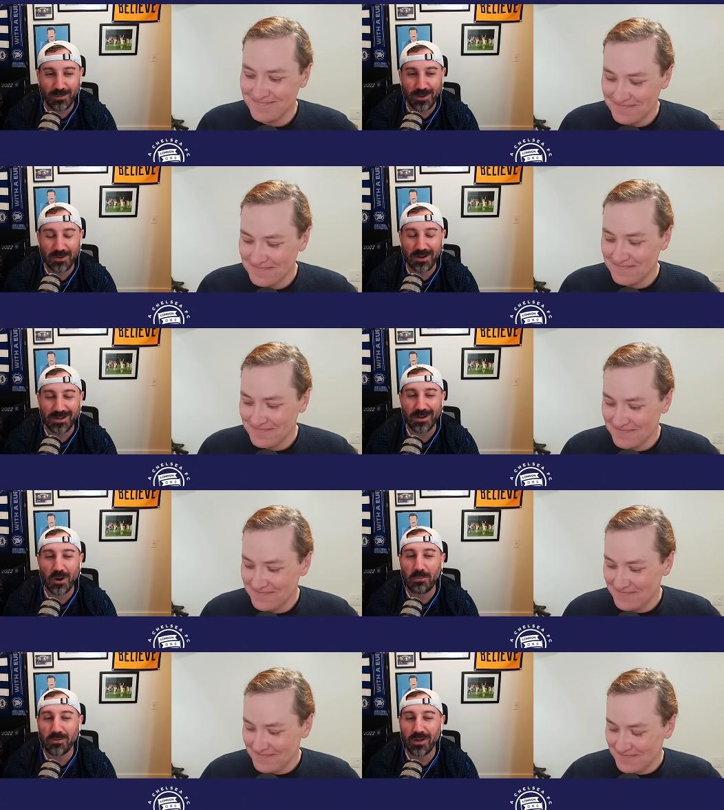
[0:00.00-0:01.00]
Speaker 1: We took
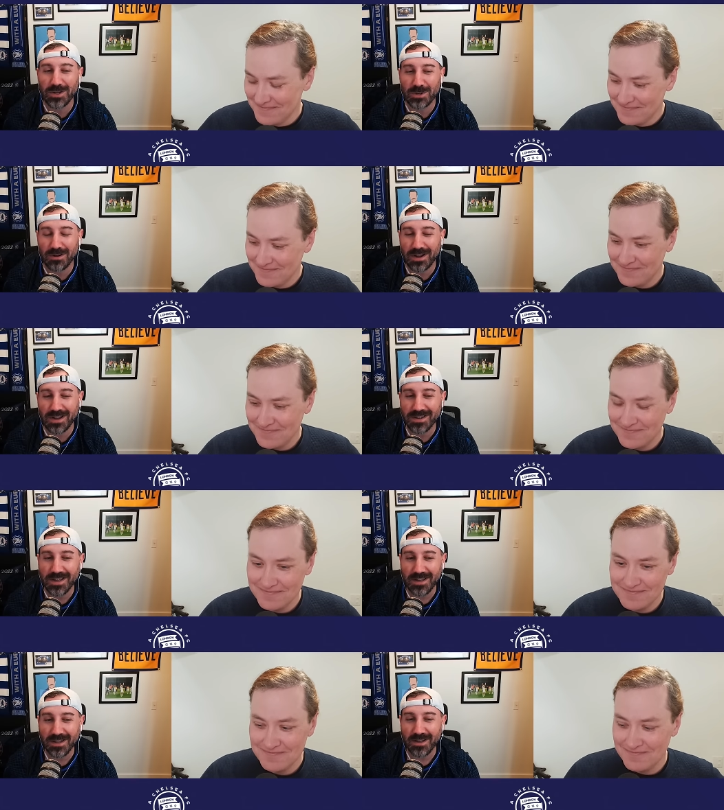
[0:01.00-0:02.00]
no pleasure in it
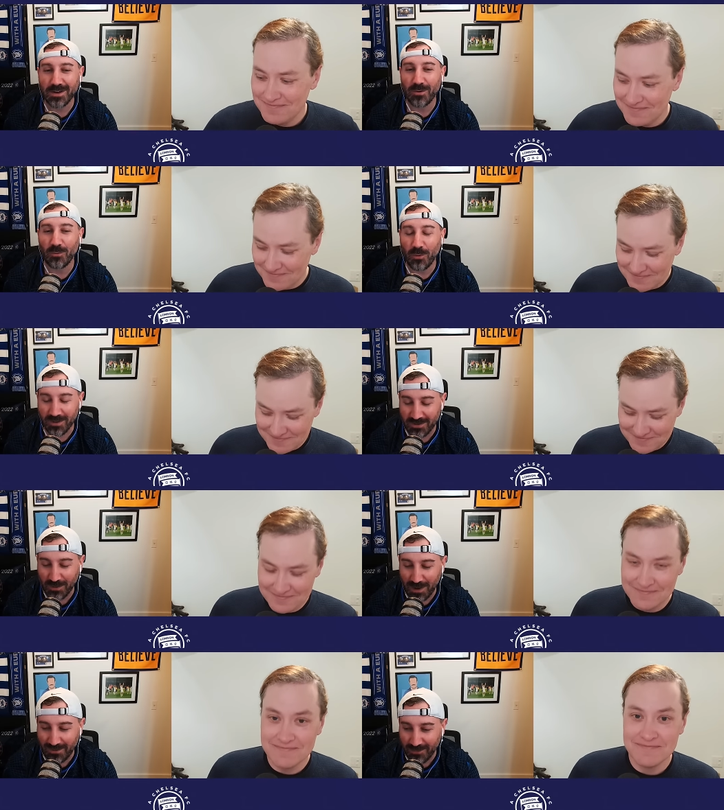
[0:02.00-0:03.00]

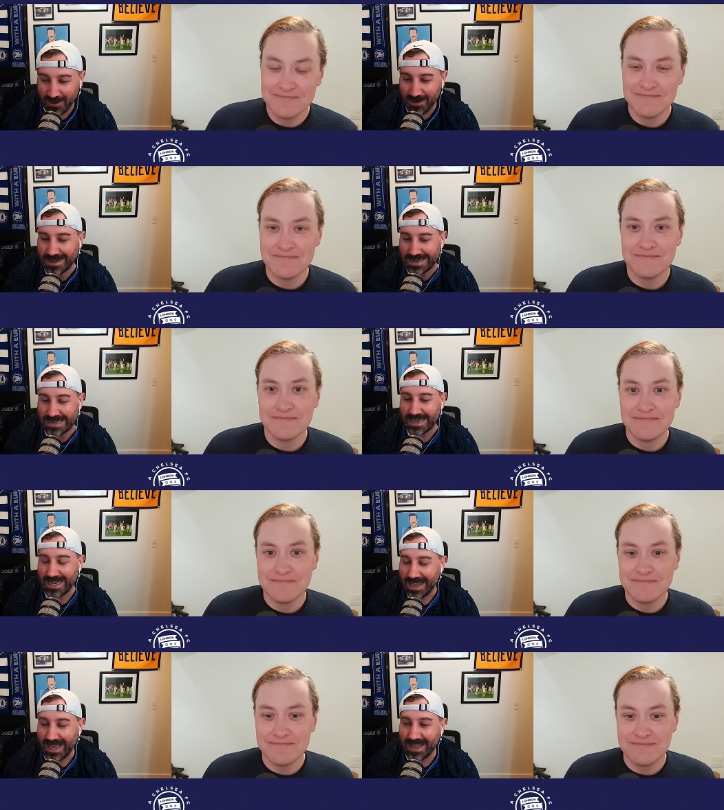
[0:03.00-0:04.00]
whatsoever.
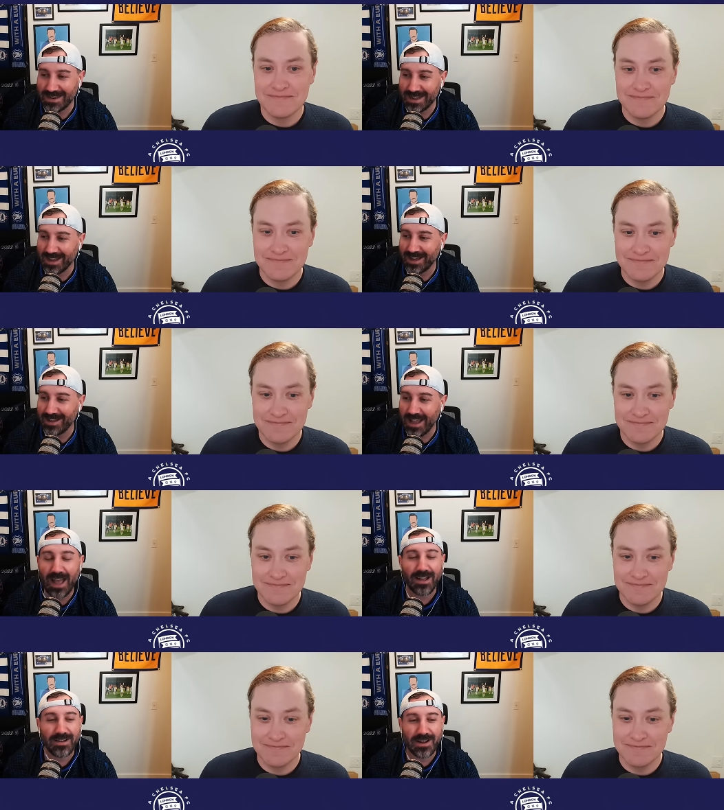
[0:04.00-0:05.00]
And uh,
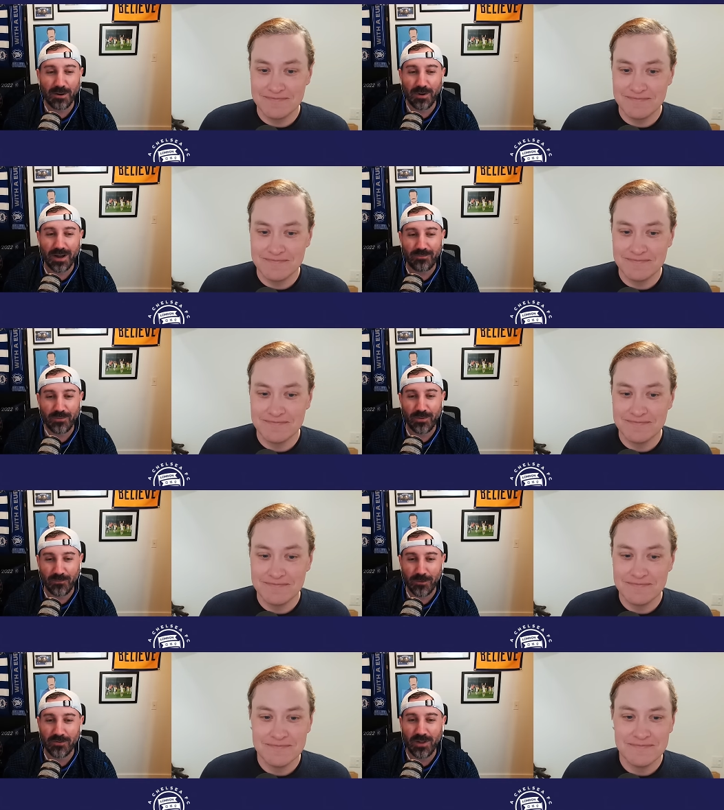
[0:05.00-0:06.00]
yeah, you know what? For the
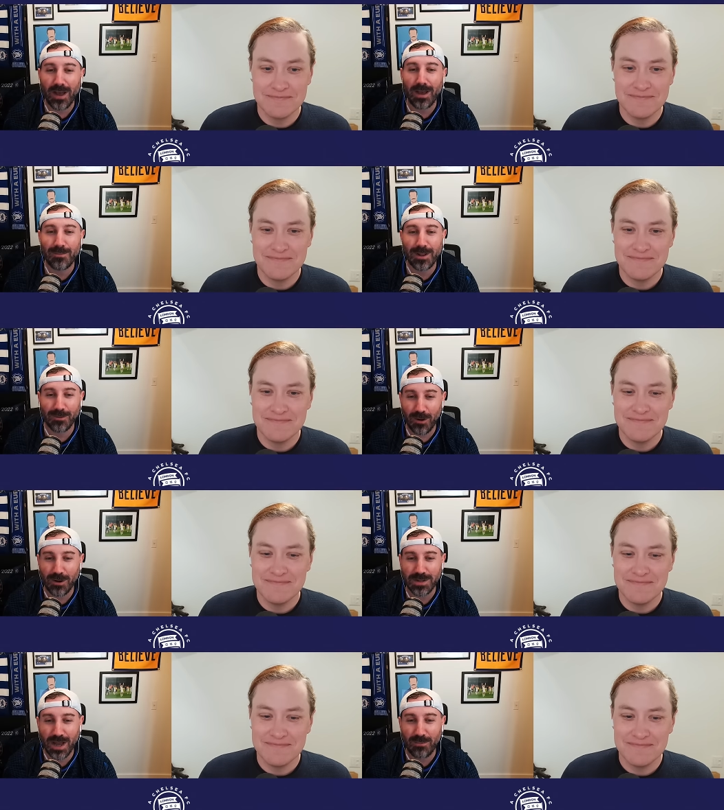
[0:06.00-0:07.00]
first time in a
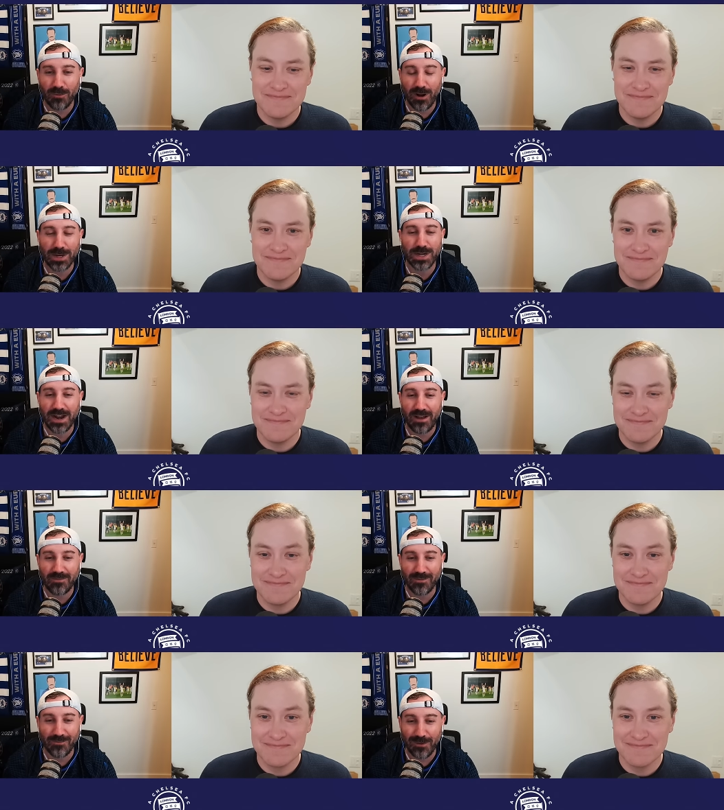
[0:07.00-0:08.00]
long time, we're actually going to have
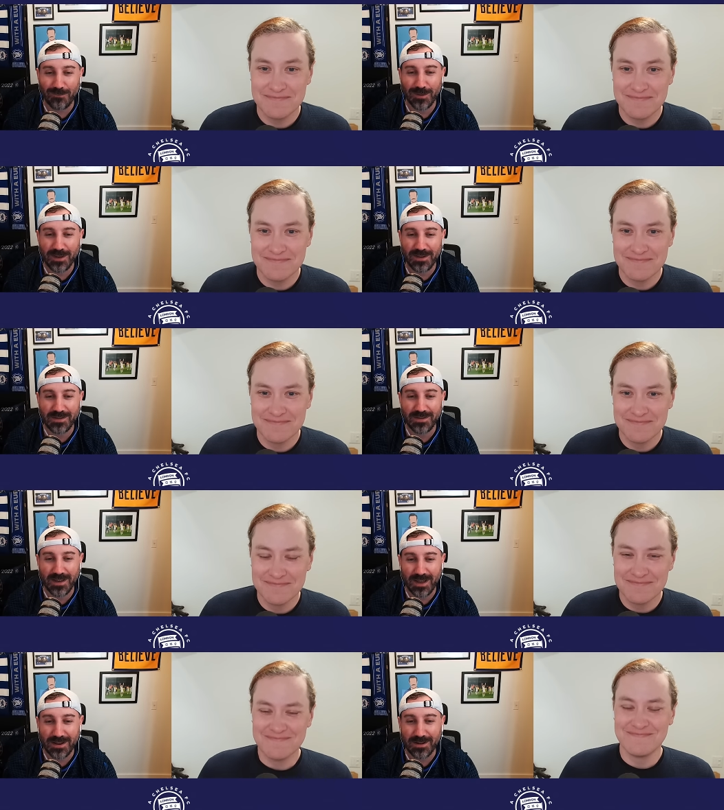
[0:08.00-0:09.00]
some fun with this
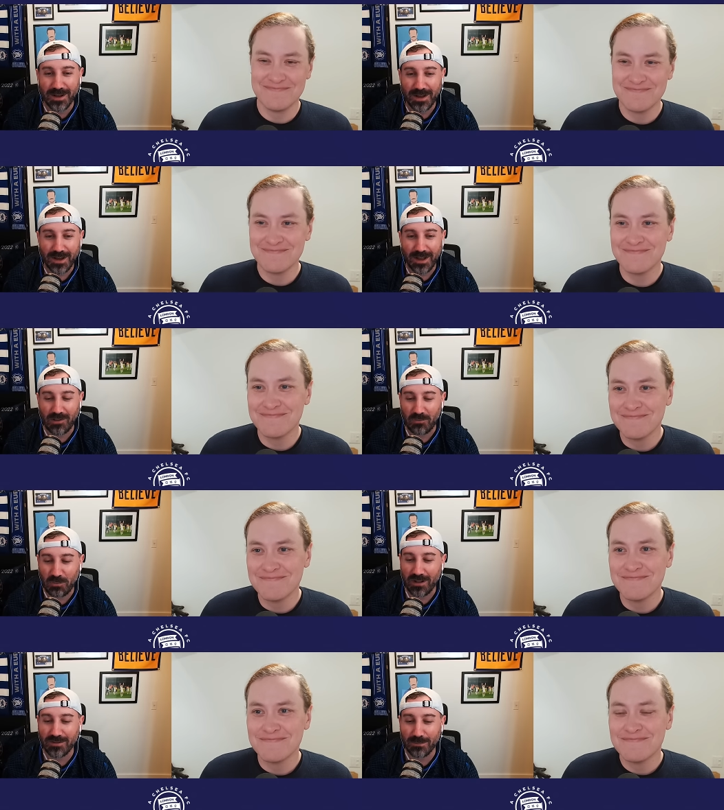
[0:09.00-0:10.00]
and and
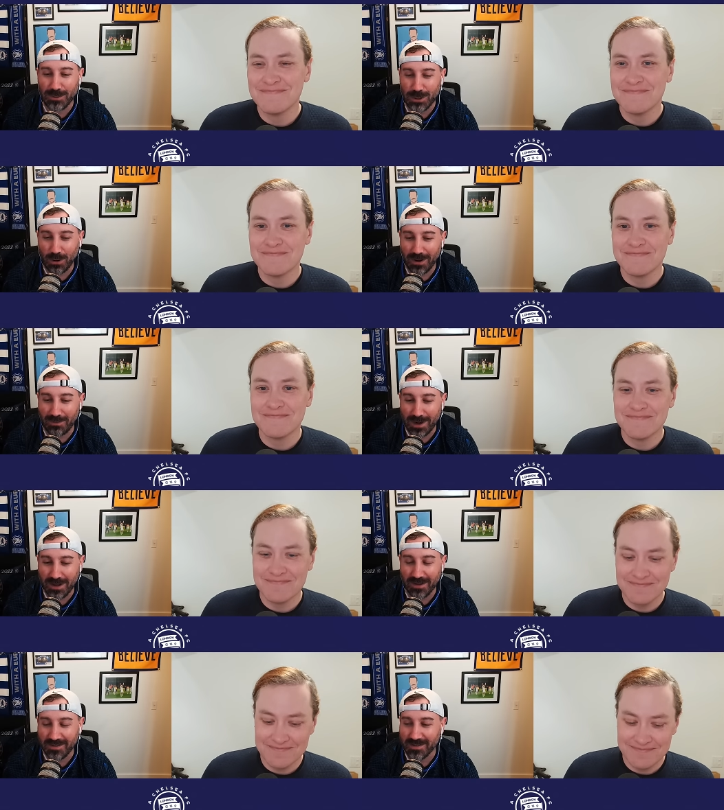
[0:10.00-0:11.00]
spread some joy
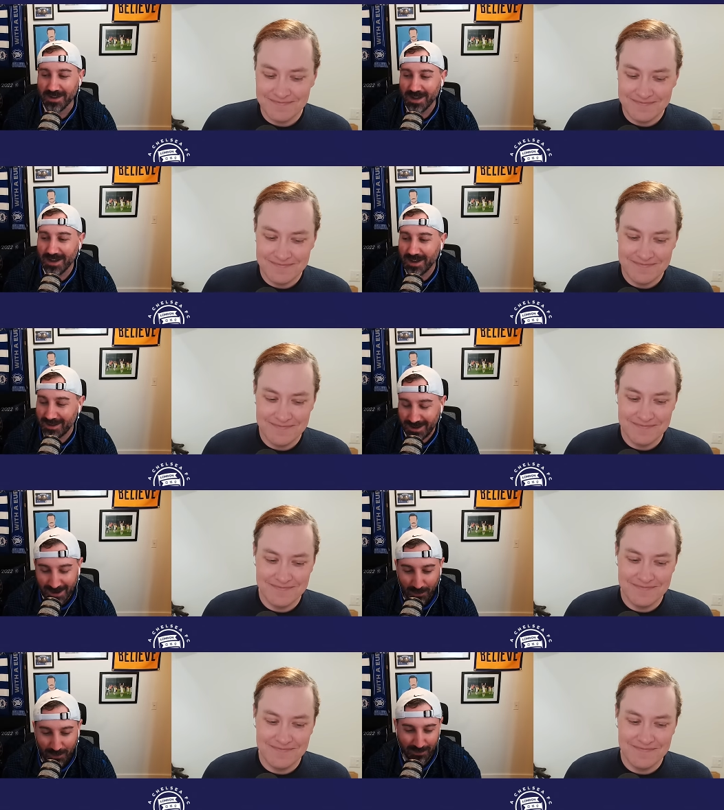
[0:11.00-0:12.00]
because you
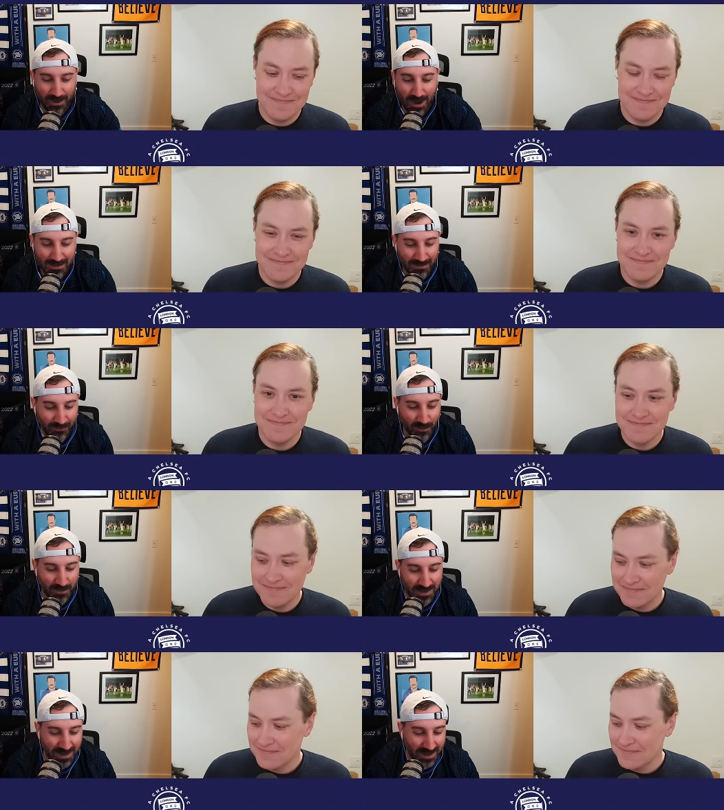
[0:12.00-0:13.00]
know we were talking before
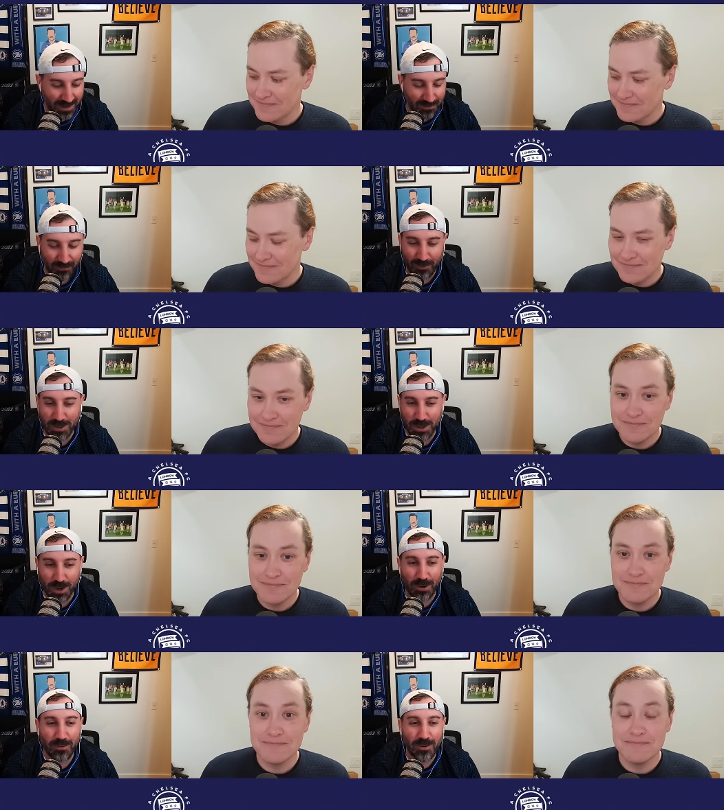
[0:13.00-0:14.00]
the uh, before the
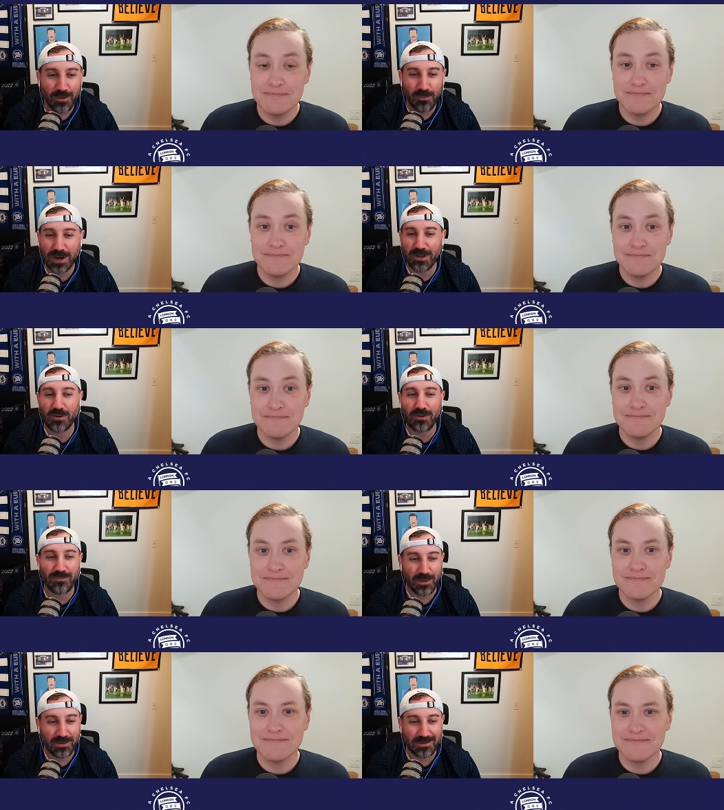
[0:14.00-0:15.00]
show. We
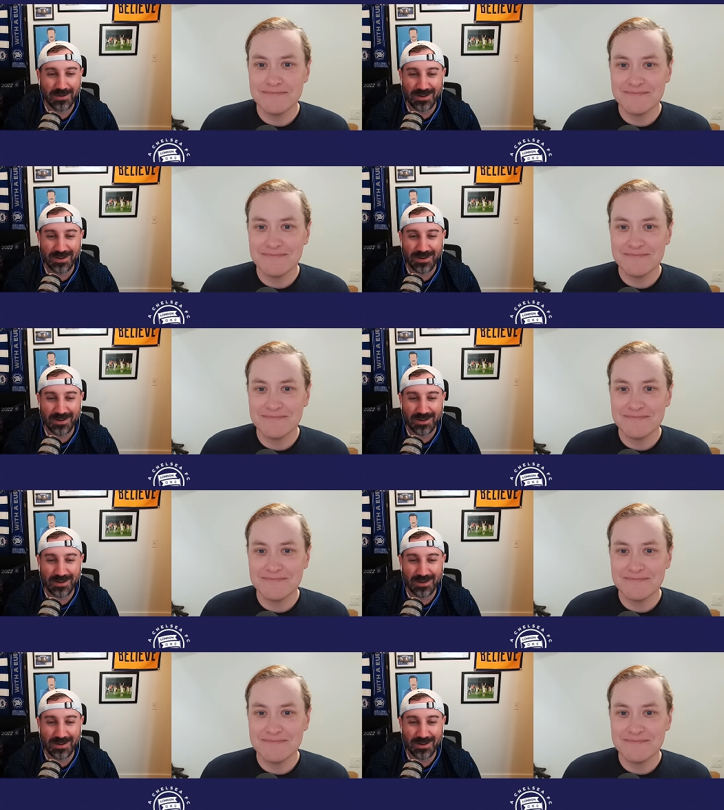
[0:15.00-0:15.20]
deserve this.